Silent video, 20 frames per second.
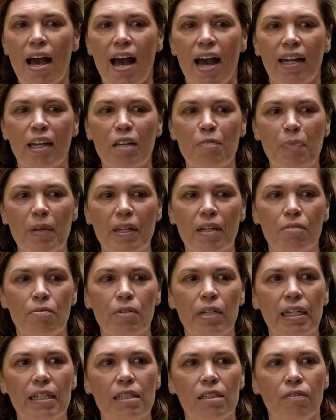and it had been a
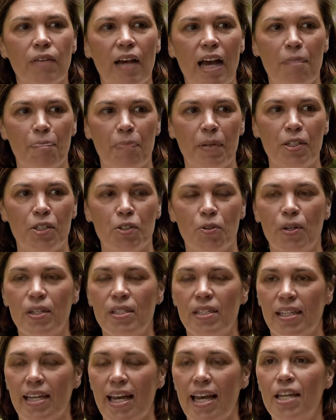really sort of happy,
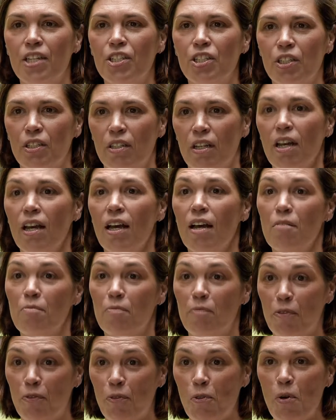joyous occasion
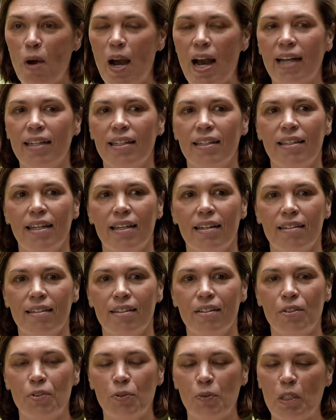beforehand, and then
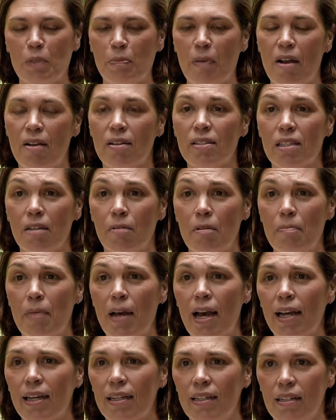you saw these parents coming
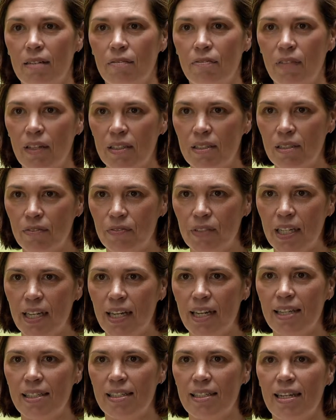back and in floods of
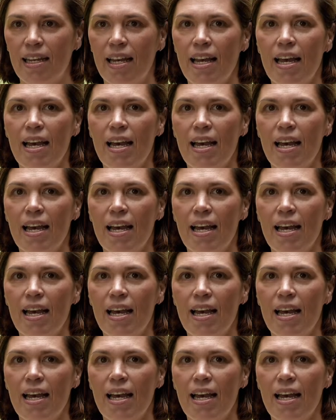tears, and